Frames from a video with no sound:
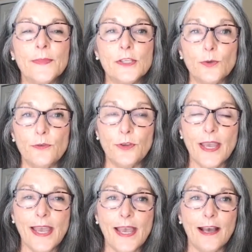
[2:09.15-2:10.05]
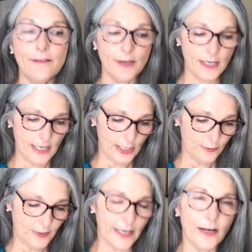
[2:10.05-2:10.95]
So if you have, and
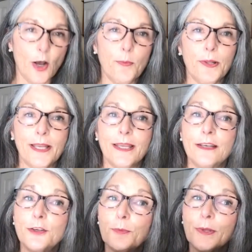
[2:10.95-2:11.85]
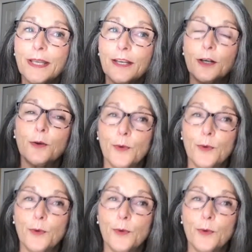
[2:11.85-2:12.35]
you've got it all planned in your planner,